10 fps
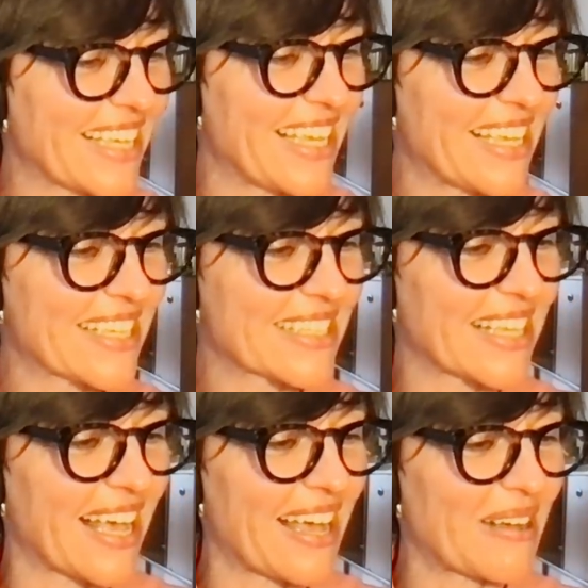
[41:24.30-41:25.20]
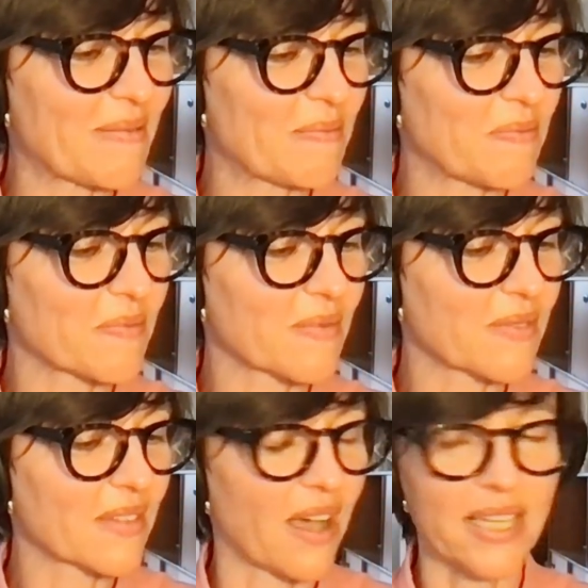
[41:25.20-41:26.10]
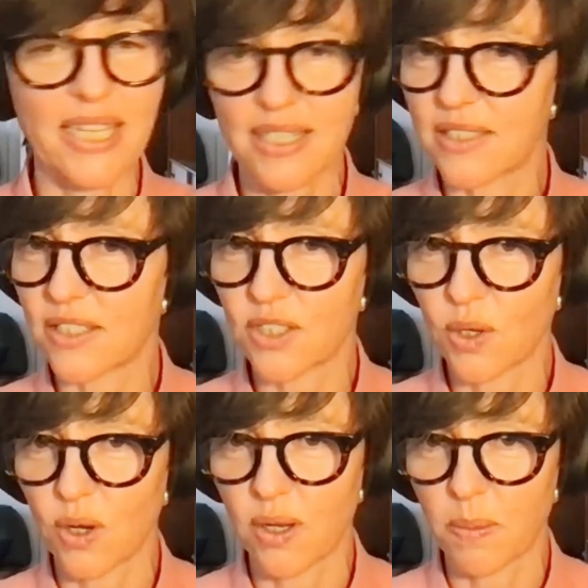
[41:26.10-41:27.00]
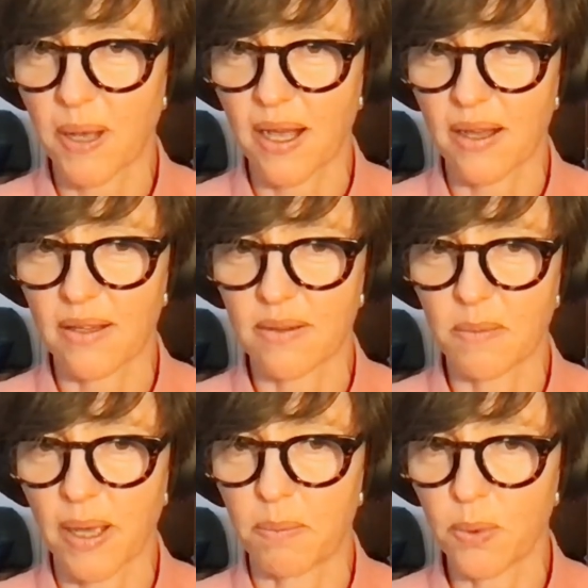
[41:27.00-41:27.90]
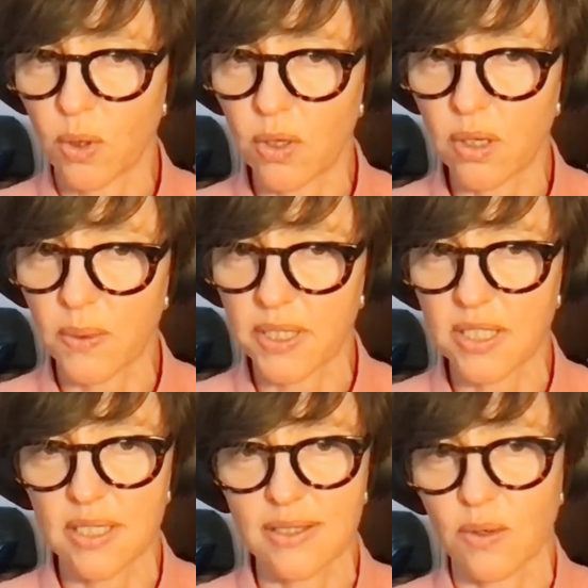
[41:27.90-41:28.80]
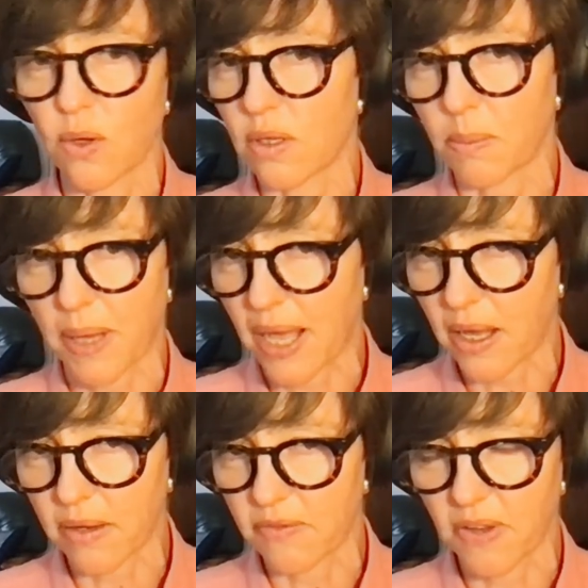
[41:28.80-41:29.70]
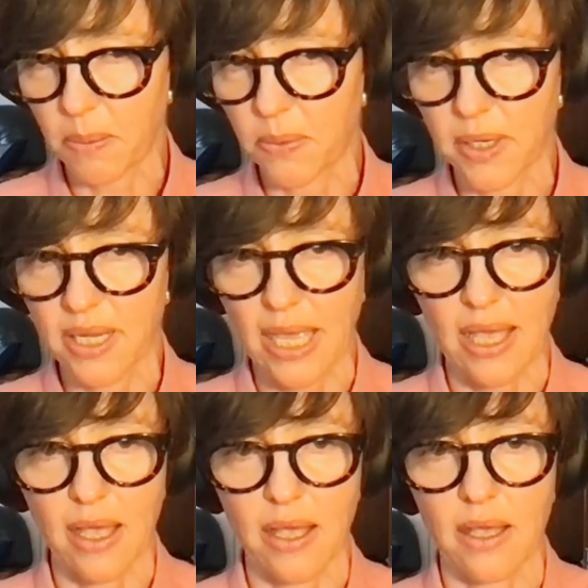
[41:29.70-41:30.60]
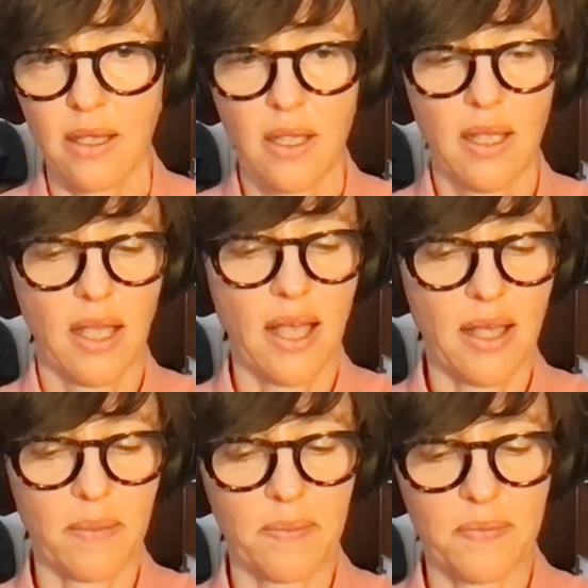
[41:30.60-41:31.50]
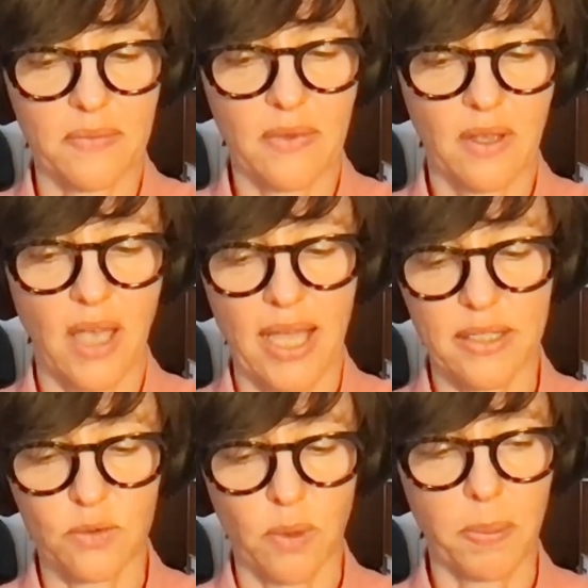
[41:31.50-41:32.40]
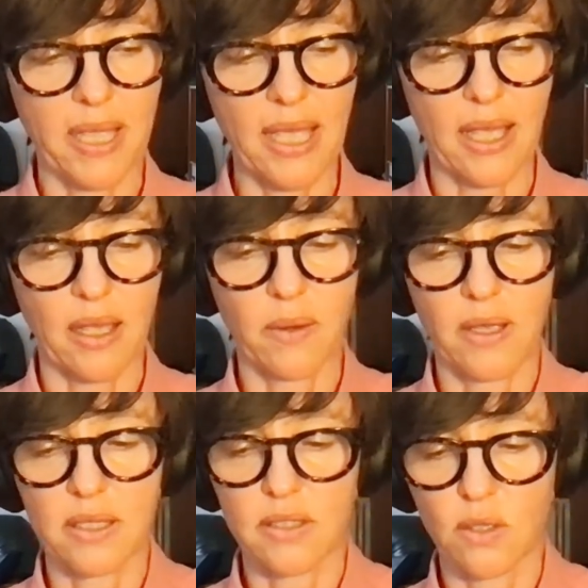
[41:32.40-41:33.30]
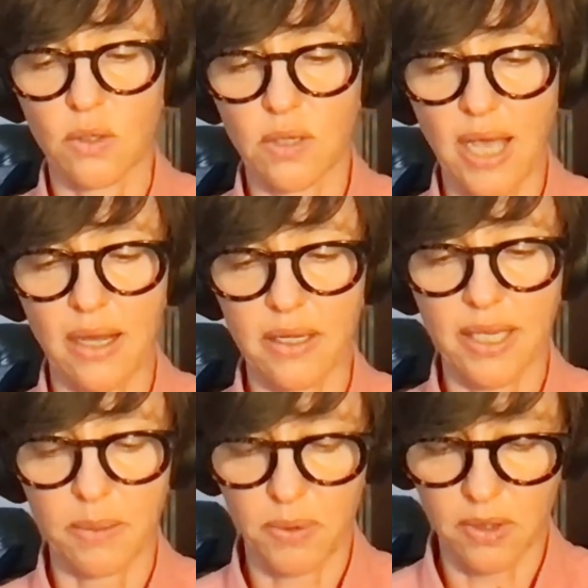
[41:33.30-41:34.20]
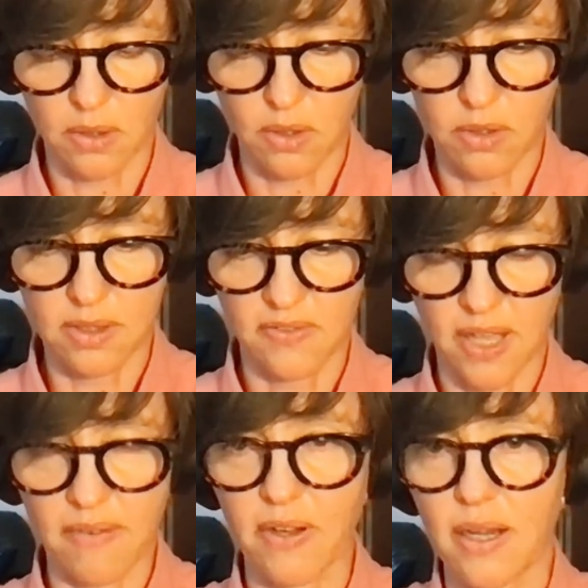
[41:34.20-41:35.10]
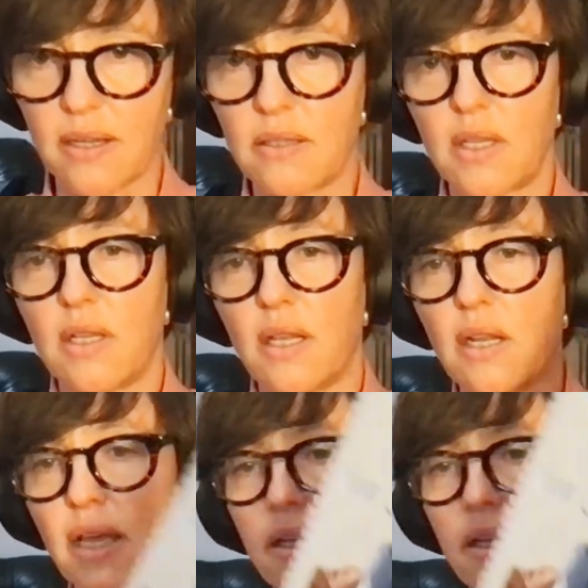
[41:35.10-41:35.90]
is I guess to talk about my book, which is all about fabric care and repair. It's called How to Keep Your Clothes Forever, and I